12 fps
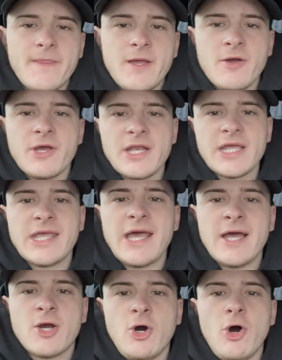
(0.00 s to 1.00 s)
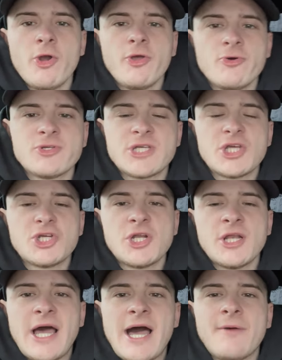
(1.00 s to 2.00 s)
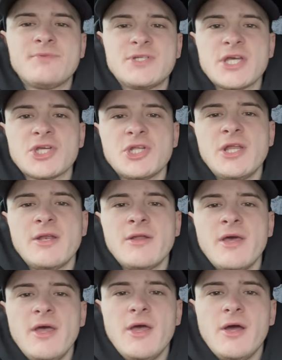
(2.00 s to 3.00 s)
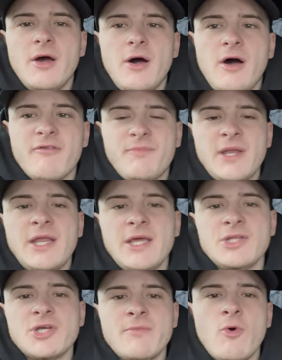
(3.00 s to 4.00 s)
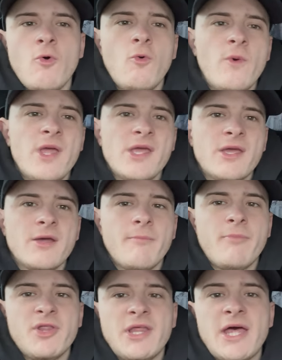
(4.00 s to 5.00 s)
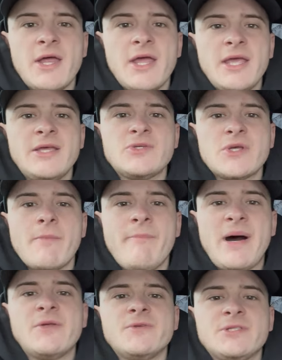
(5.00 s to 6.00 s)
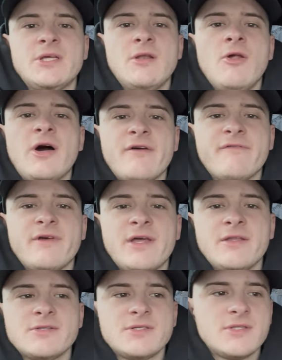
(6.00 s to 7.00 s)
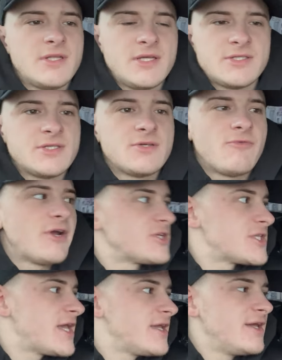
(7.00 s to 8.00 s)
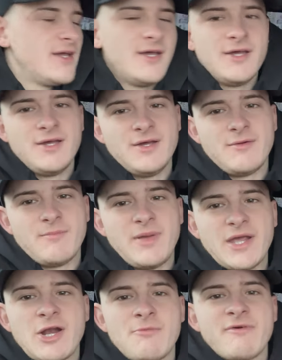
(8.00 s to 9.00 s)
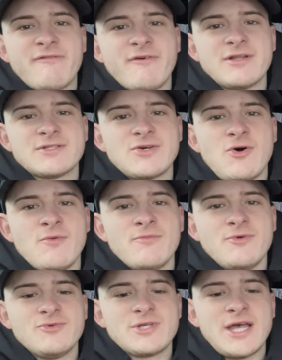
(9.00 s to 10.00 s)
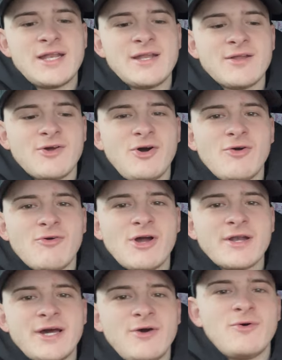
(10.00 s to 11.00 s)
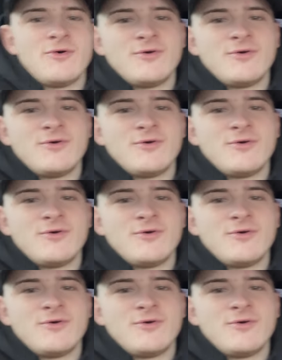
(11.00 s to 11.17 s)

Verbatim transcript: I'm gonna get a cardio session and ab session in. I've been hitting gym all week, but there is balance in life, and this is a rest day. Picking up my friend Tom, who's getting in the car right now.